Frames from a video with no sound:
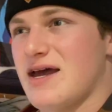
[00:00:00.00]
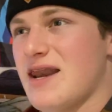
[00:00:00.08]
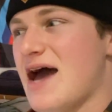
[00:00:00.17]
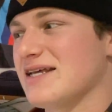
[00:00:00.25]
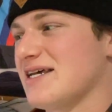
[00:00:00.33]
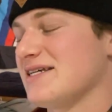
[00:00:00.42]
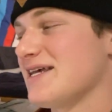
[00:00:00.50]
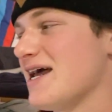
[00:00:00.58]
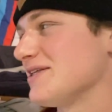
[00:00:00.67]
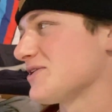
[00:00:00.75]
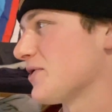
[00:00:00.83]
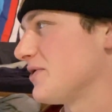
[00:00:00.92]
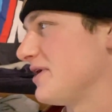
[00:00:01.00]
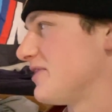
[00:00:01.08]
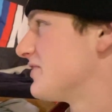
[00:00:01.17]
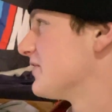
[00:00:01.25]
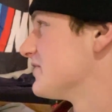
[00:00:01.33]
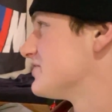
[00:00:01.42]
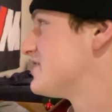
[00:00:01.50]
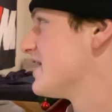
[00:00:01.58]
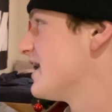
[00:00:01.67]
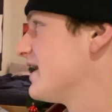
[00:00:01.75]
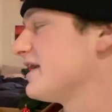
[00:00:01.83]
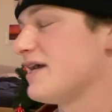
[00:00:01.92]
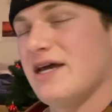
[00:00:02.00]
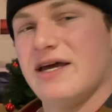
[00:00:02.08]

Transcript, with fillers: And as I said, it's currently Thursday.